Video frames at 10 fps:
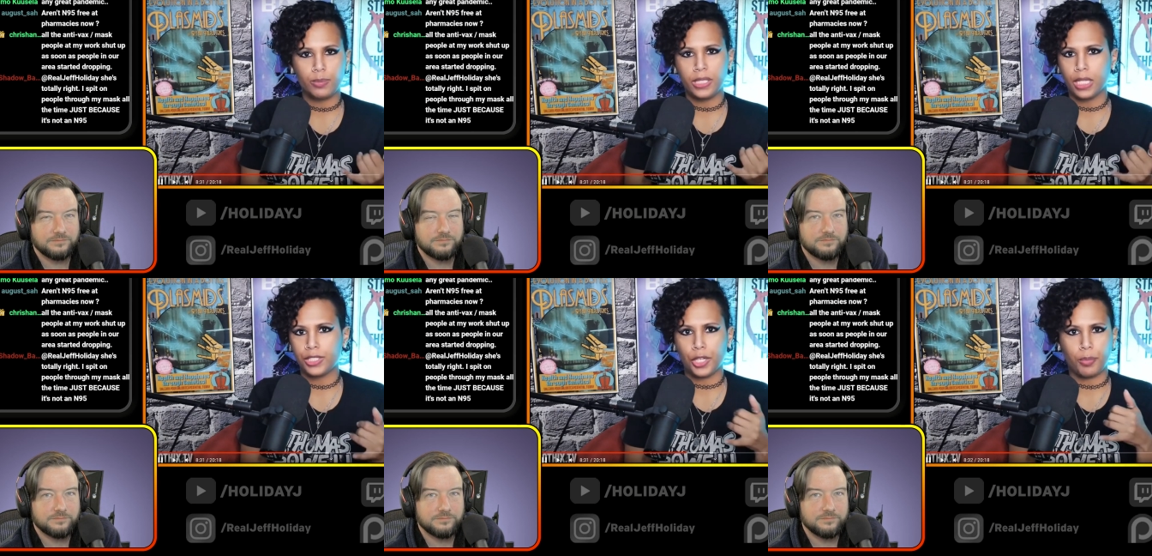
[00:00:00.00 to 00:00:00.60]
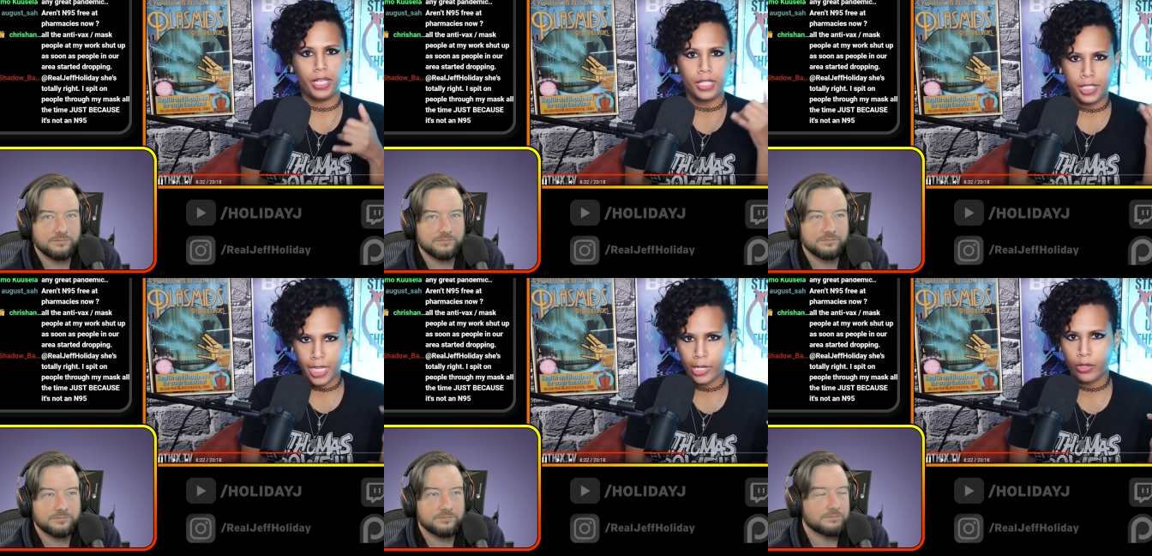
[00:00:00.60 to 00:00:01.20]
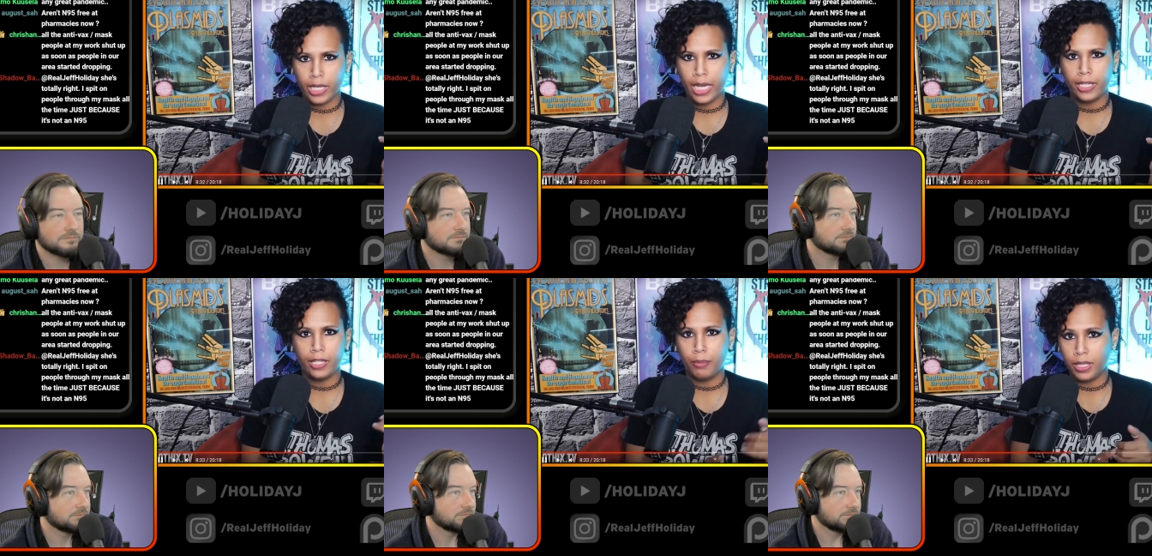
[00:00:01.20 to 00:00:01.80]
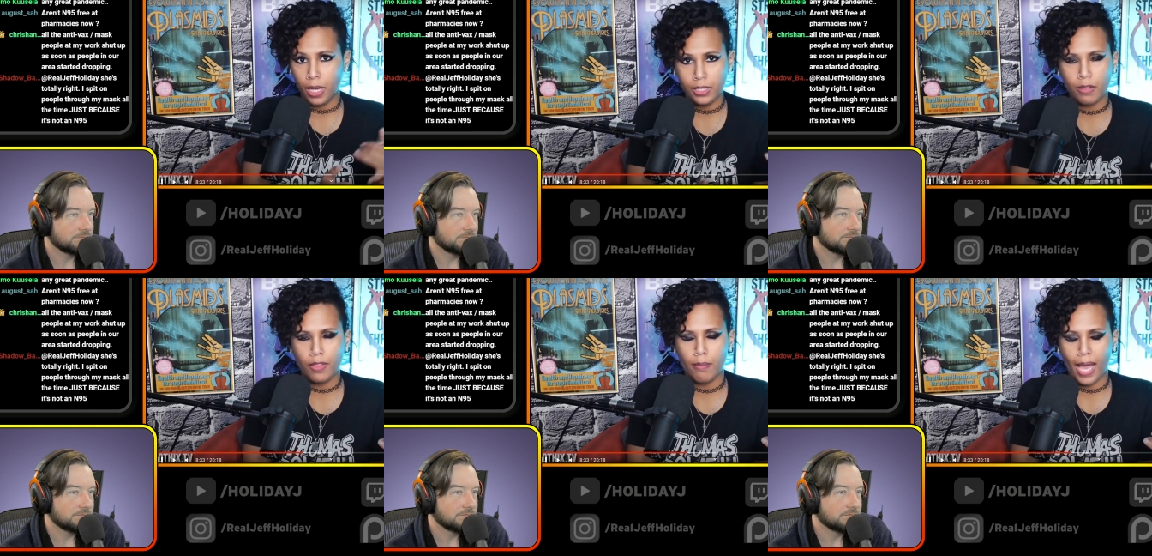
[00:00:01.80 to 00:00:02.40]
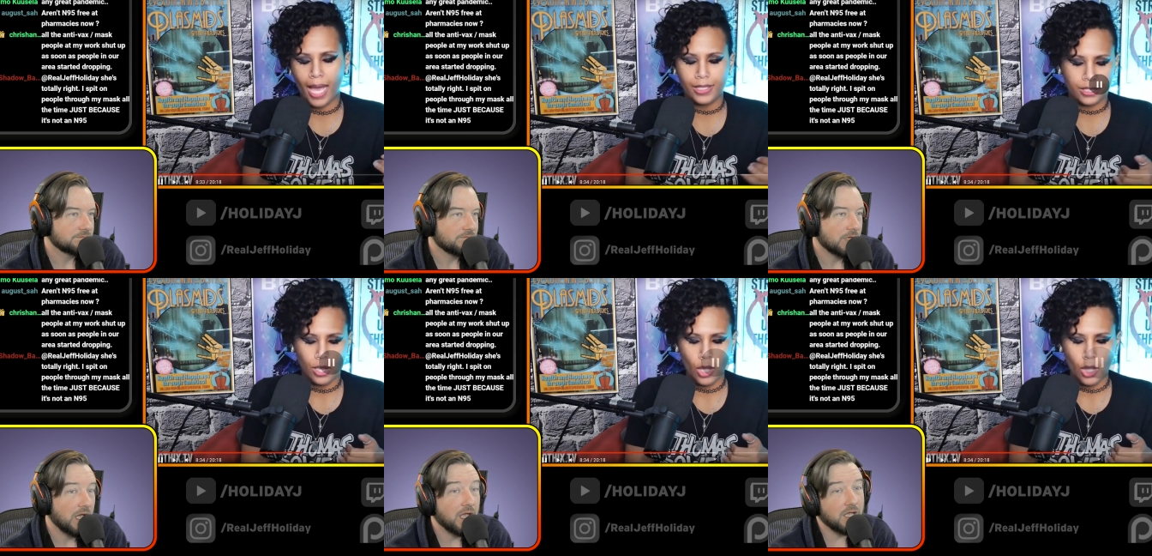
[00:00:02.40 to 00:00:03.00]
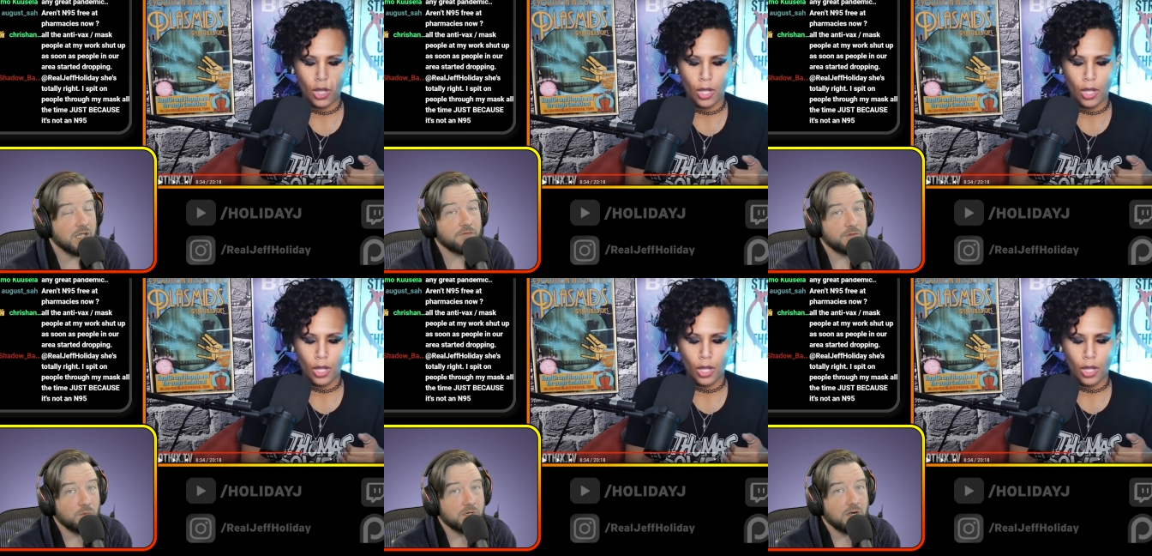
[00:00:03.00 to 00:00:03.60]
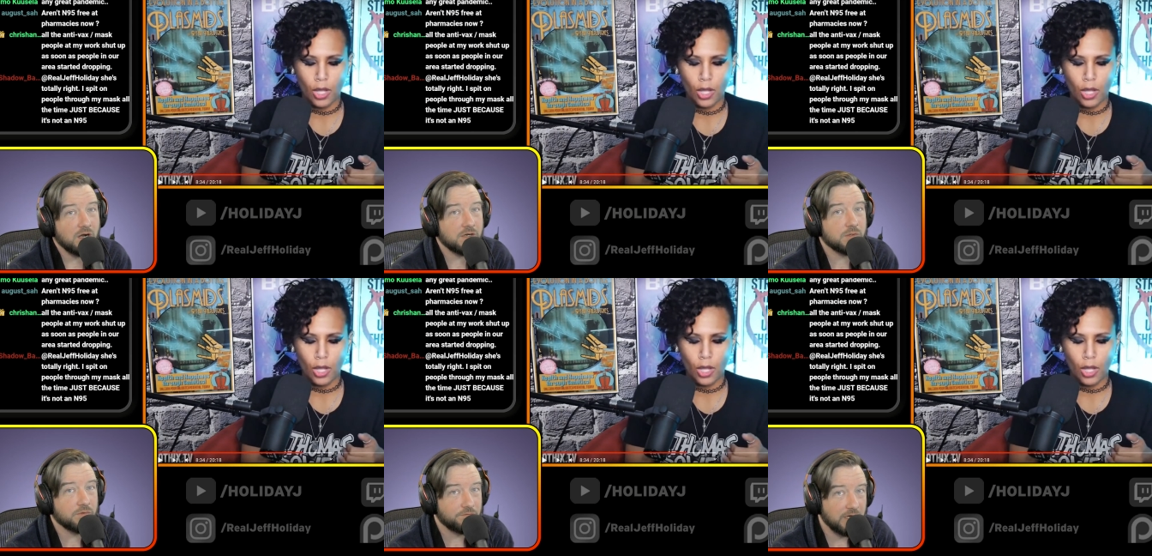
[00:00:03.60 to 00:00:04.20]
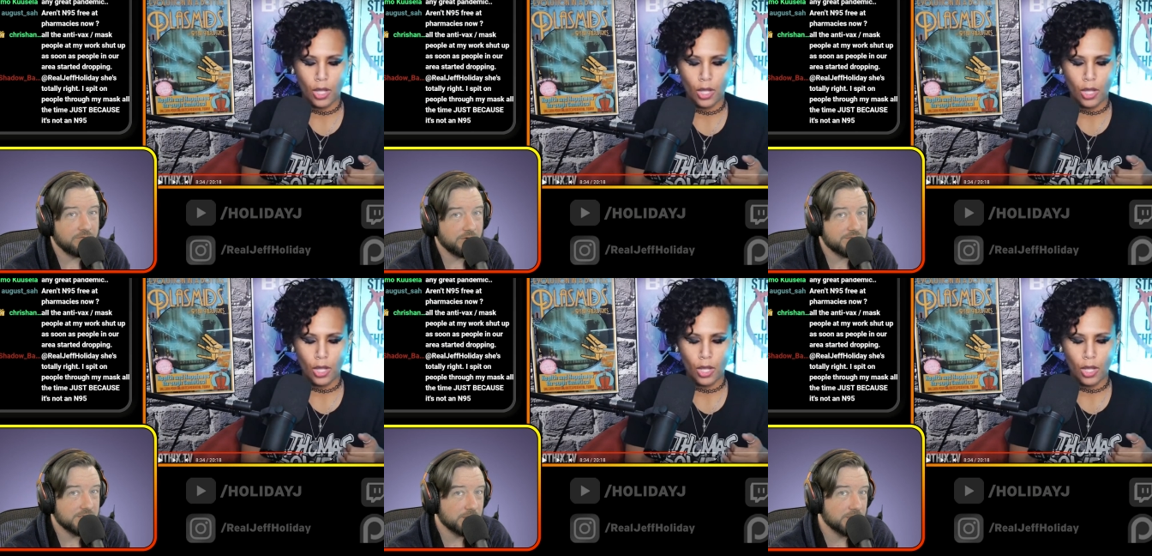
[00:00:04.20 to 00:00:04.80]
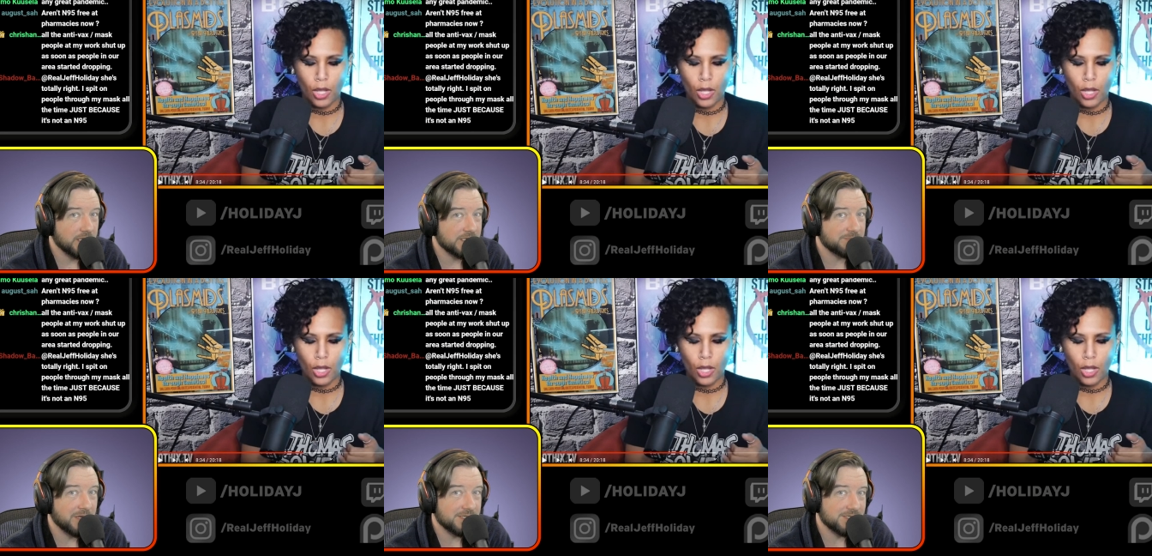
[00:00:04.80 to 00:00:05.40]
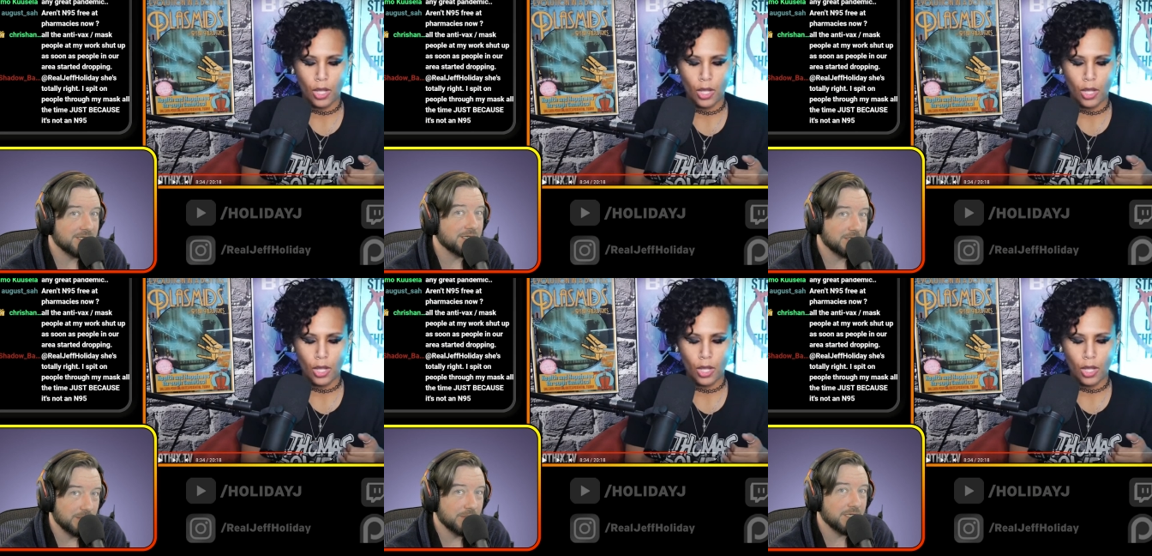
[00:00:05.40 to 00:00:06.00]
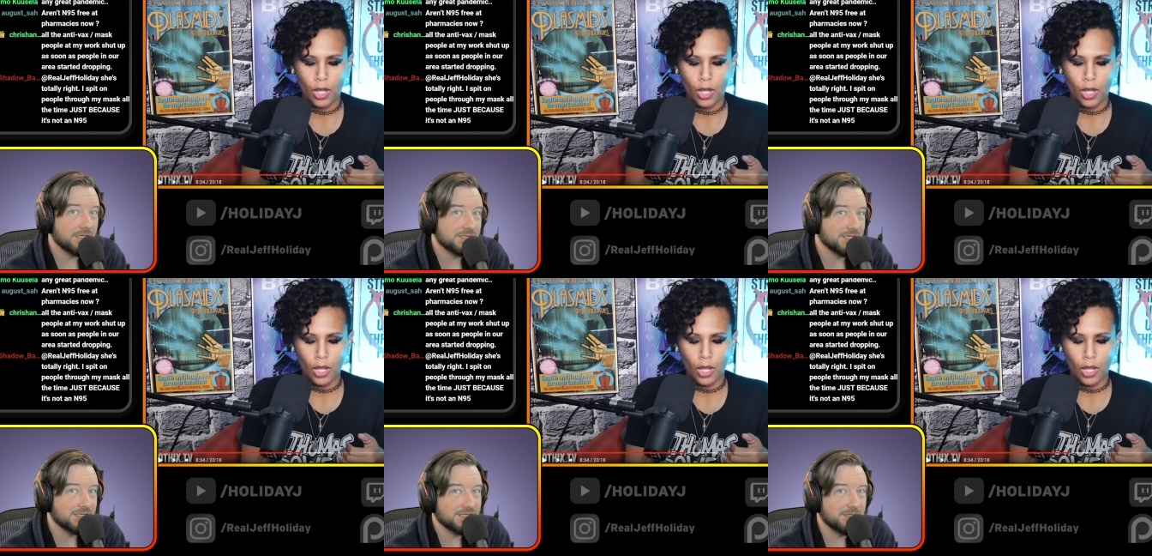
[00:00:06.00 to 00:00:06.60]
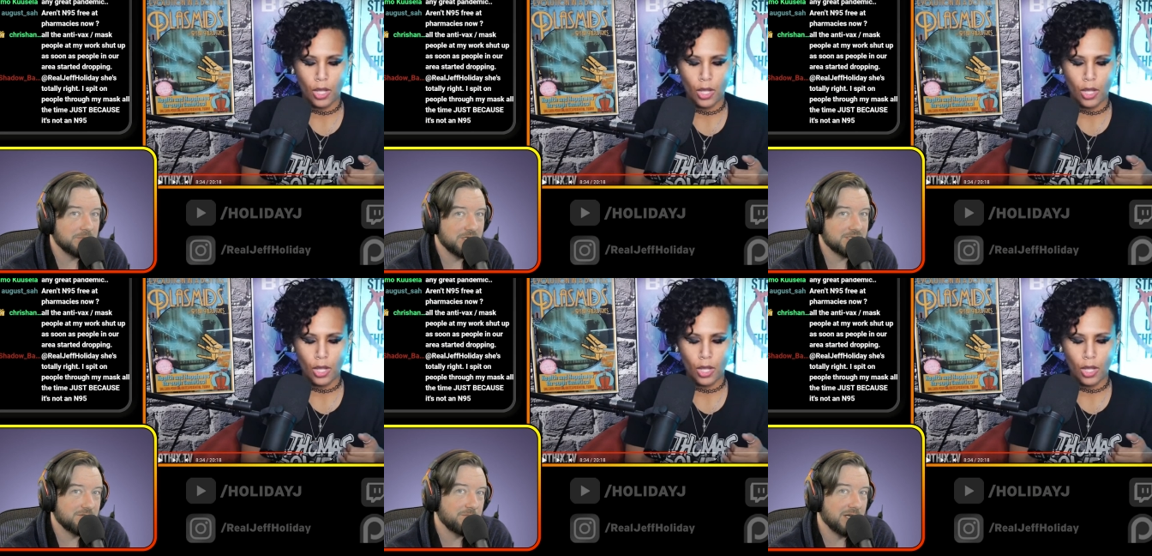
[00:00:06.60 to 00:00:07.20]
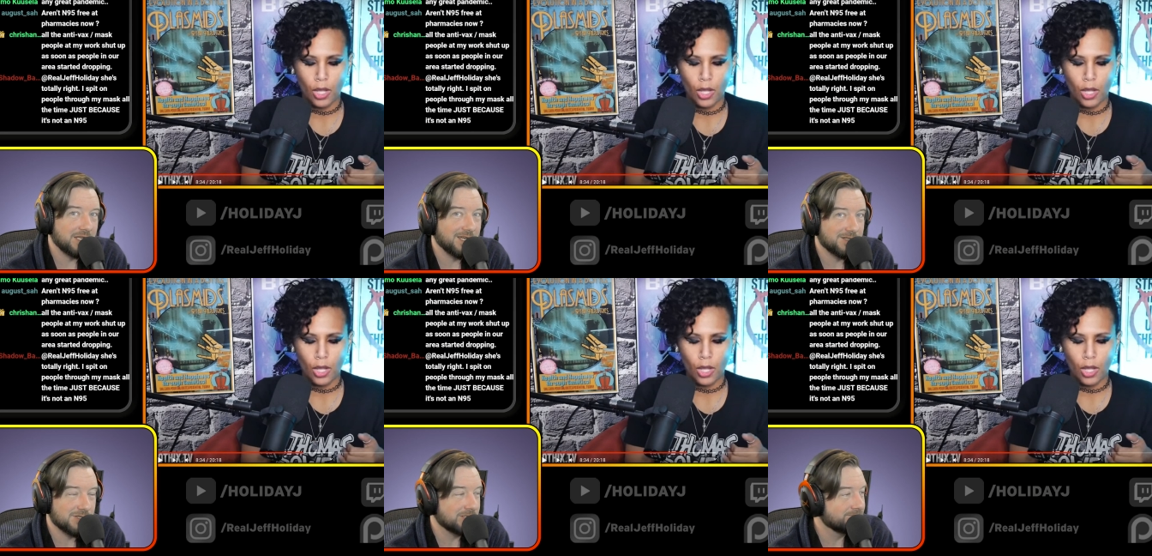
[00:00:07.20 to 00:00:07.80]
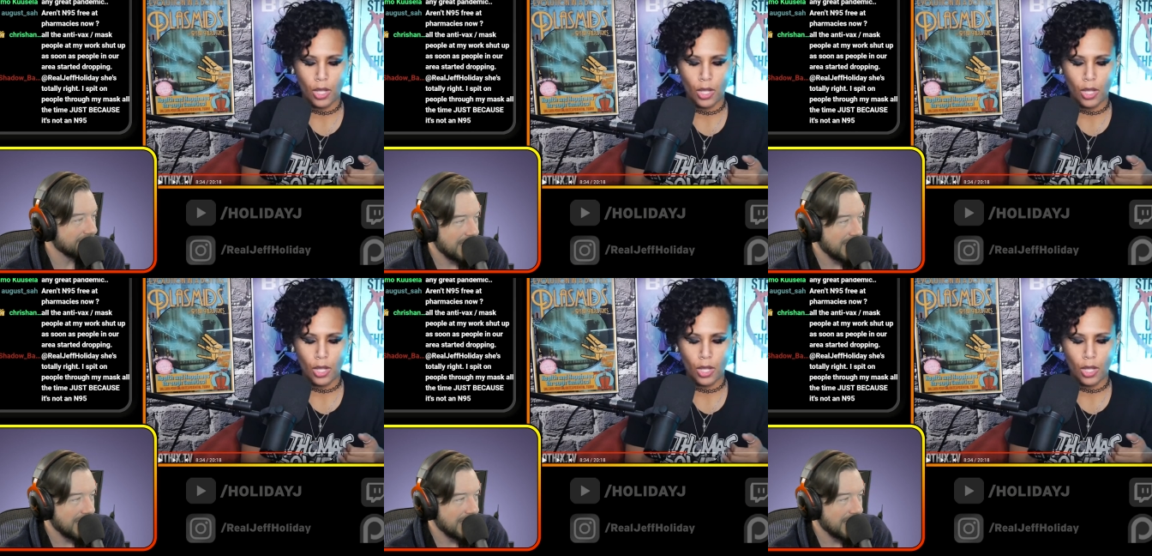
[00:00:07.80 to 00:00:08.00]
Speaker 1: because they're being segregated because of the masks.
Speaker 2: Hey, if you want to argue in favor of socialized medicine, including seizing the means of medication,